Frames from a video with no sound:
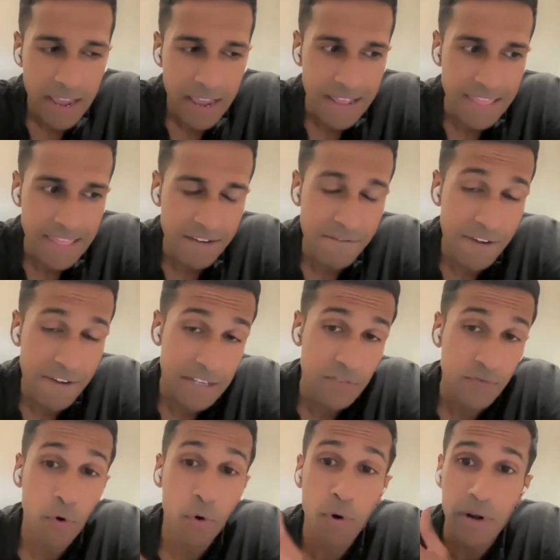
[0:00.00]
And then
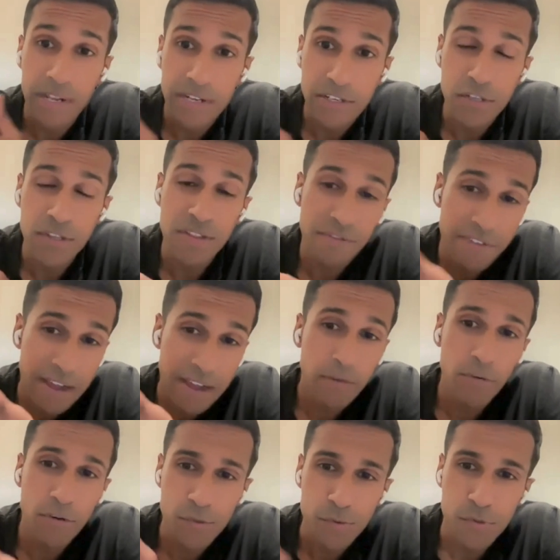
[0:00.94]
fast forward, I did The
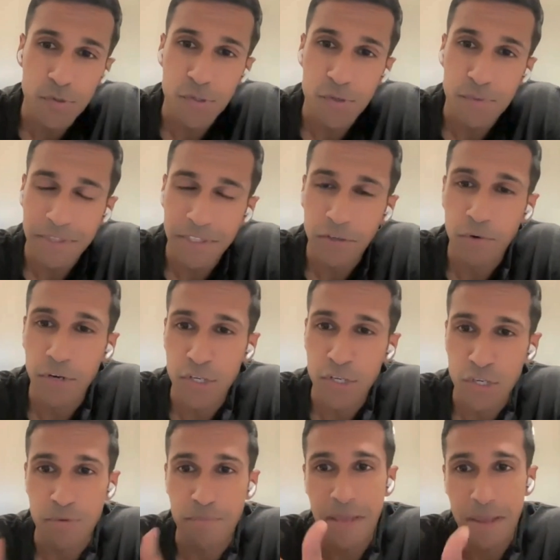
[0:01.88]
Founders, which was about the
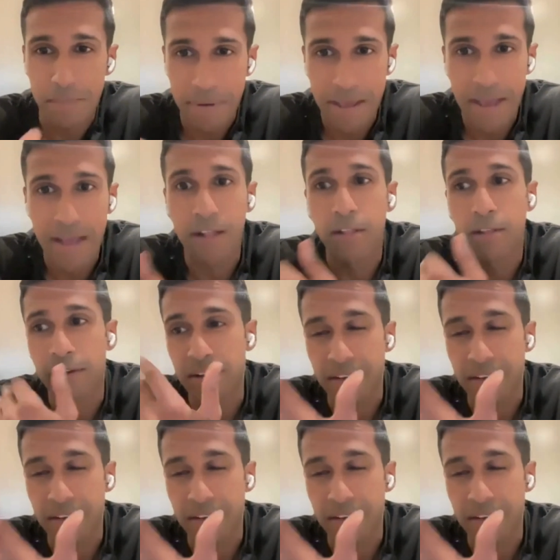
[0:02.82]
creation of PayPal,